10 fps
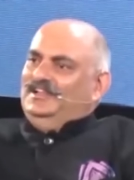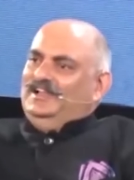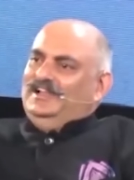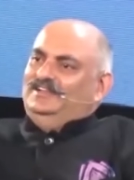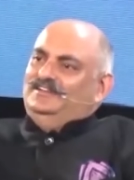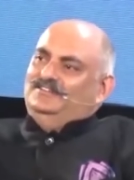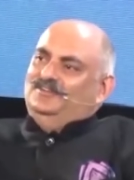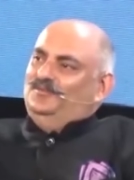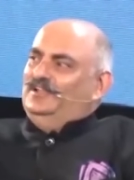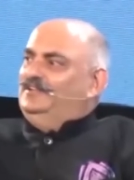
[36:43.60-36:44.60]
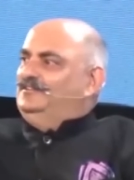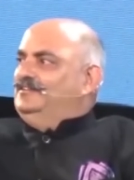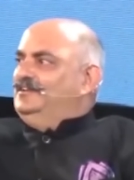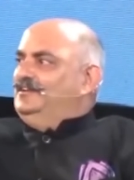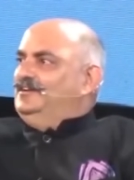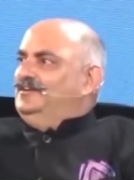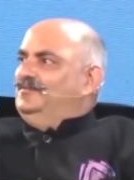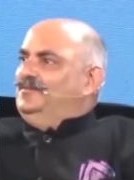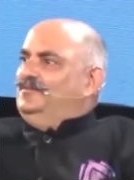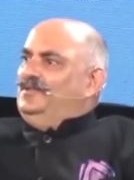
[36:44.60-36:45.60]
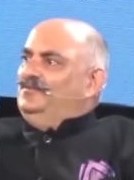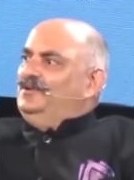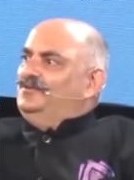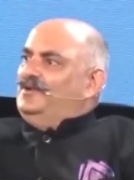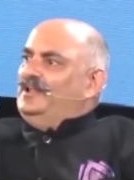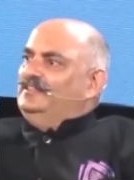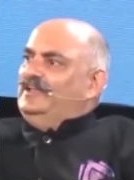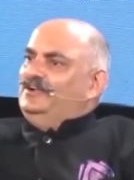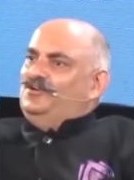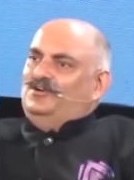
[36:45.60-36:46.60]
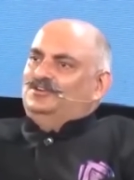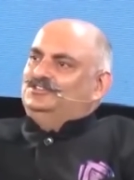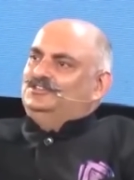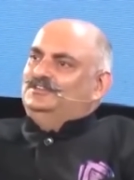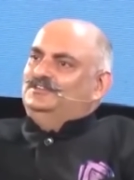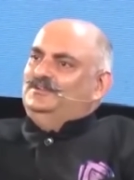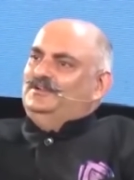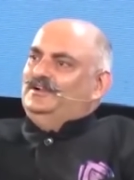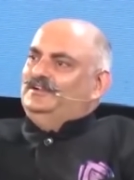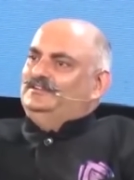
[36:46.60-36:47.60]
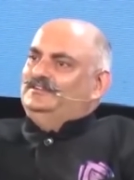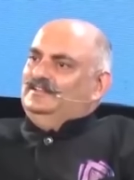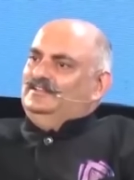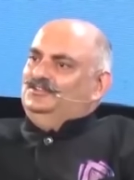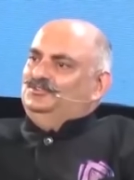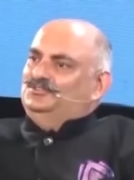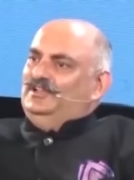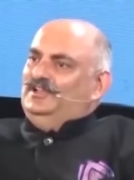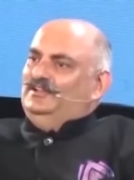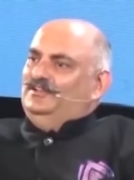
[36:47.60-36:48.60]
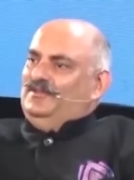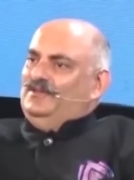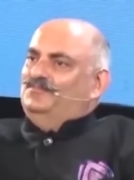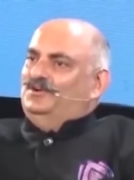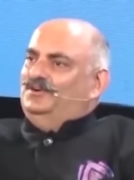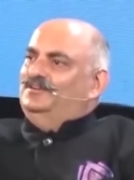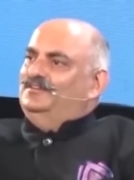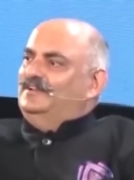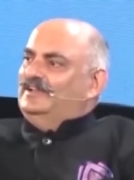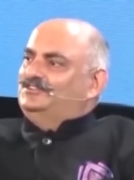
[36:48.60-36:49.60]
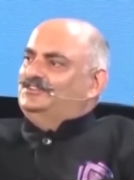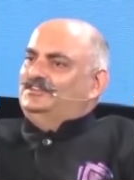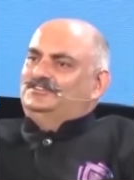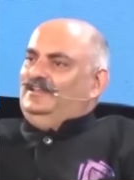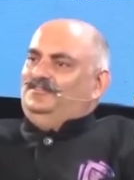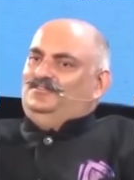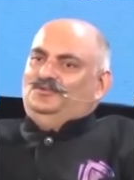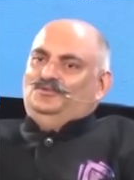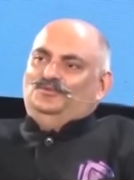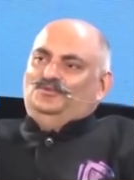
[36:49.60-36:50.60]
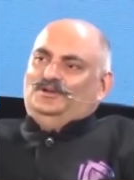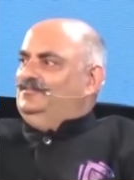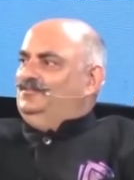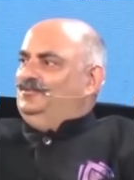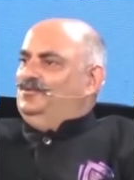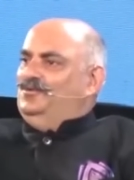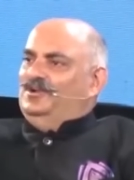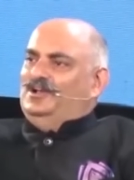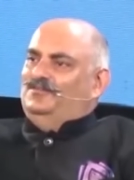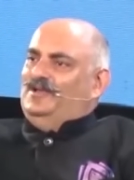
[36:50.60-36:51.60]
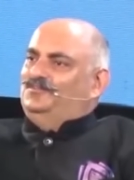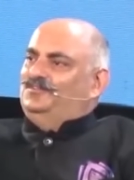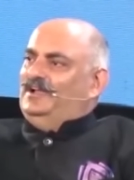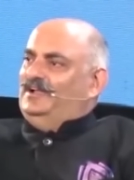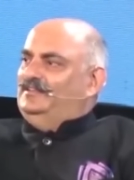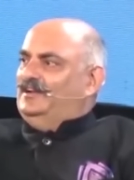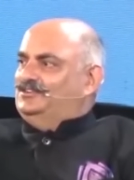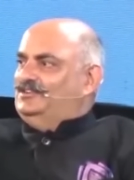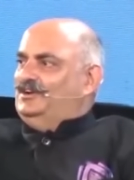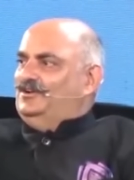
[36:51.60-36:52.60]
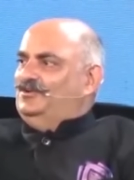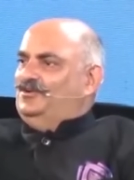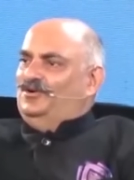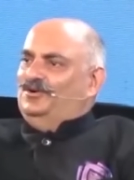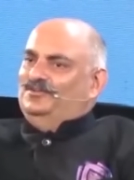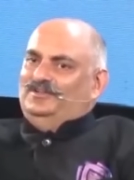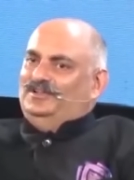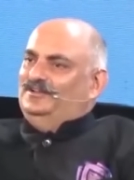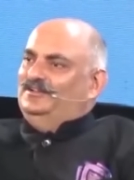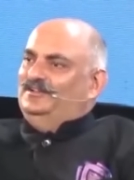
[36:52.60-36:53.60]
And so we will run that auction. We run it, I think, usually in November next year. If you go on our website, dakshina.org, we'll